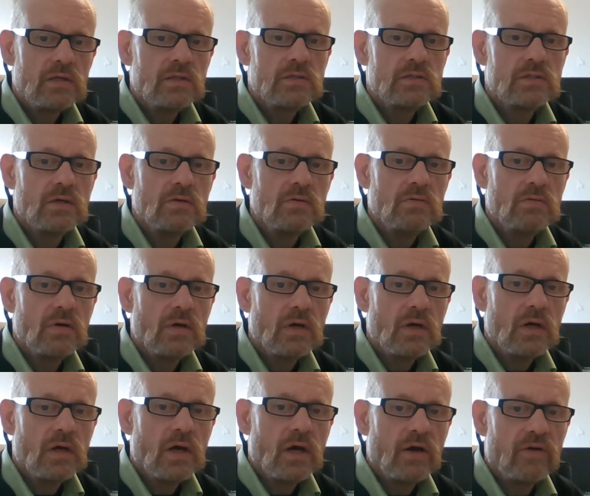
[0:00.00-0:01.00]
to
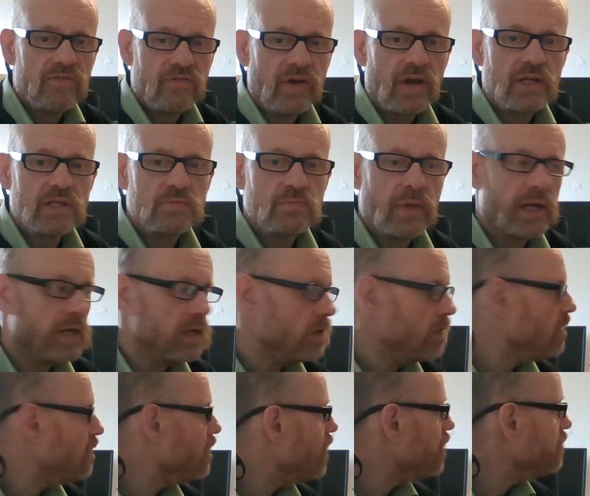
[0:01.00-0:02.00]
affect me.
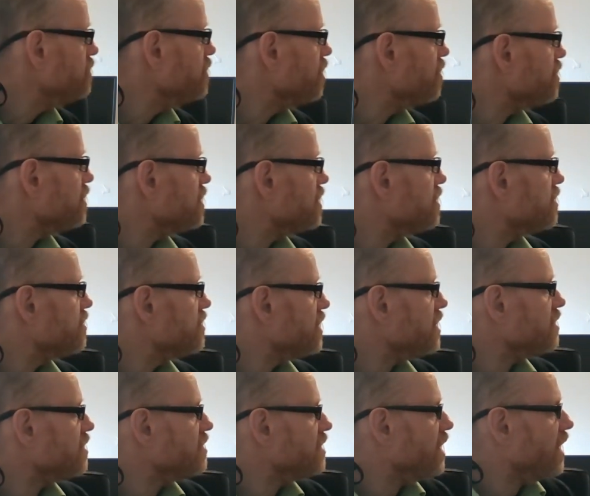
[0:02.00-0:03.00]
I'm not going to
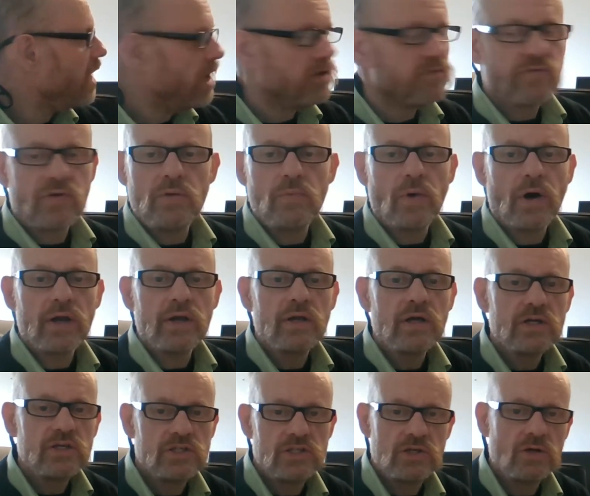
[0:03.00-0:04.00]
think that everyone
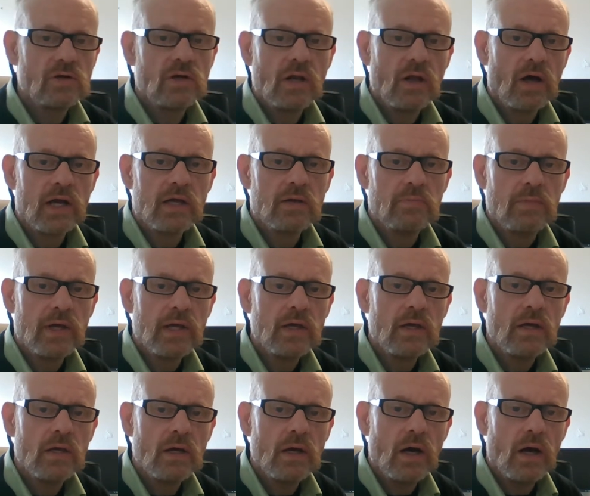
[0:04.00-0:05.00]
should like me.
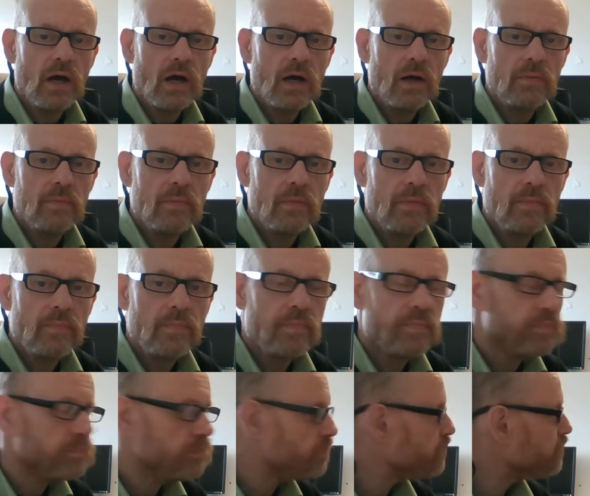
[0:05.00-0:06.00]
And
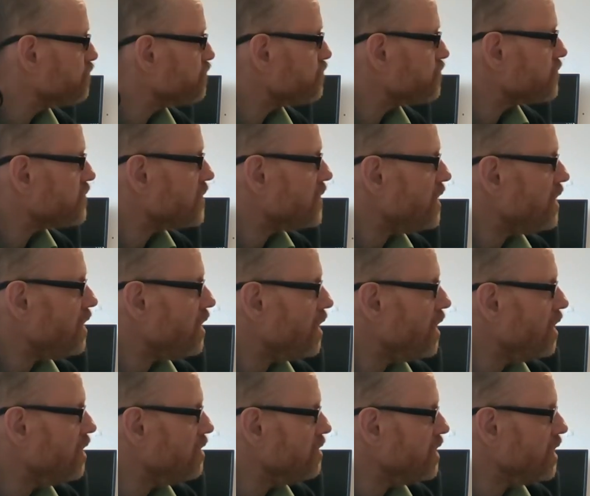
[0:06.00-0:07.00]

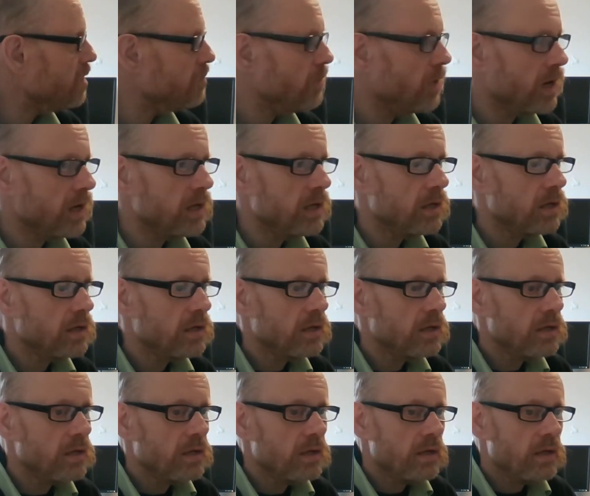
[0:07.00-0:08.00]
that way,
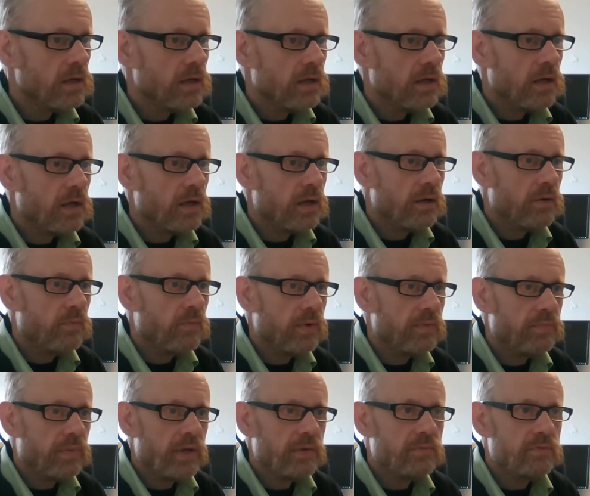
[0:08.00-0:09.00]

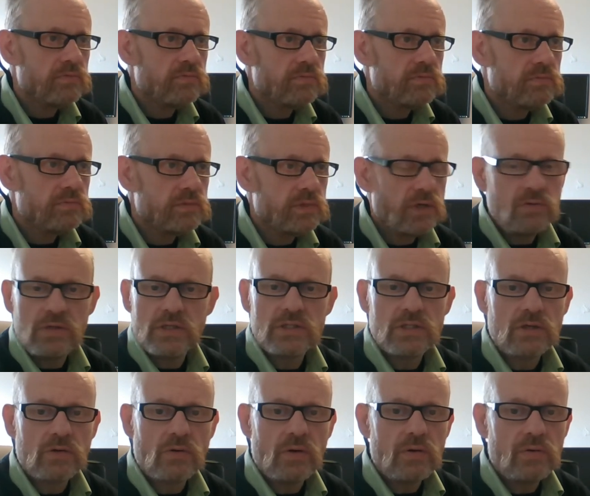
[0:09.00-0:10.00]
when people do
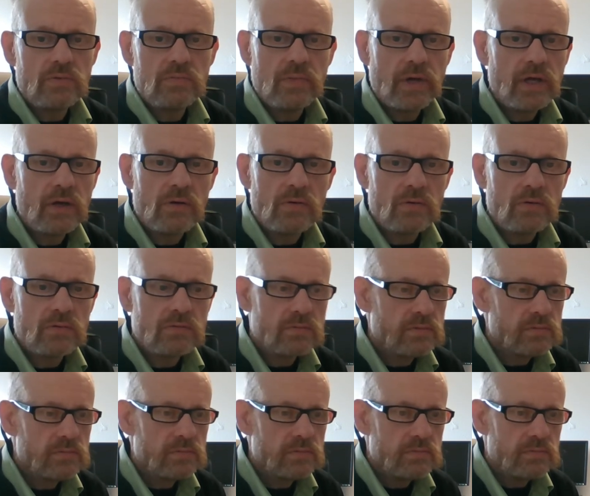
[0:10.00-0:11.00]
disagree with me or
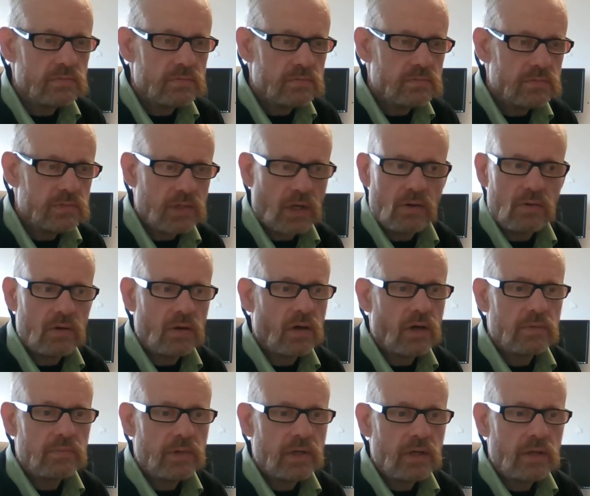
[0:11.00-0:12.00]
don't
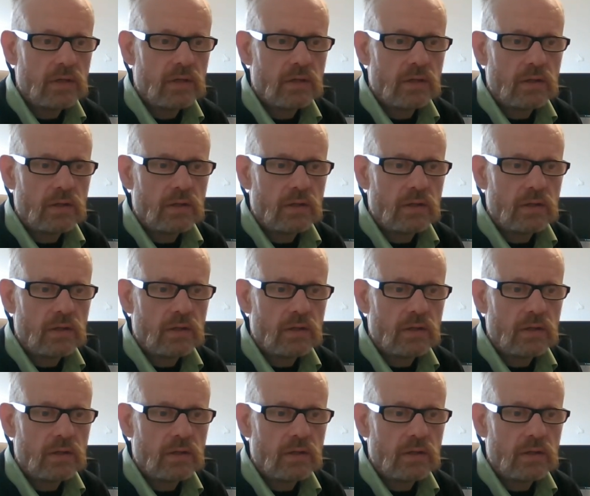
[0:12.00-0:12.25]
like me,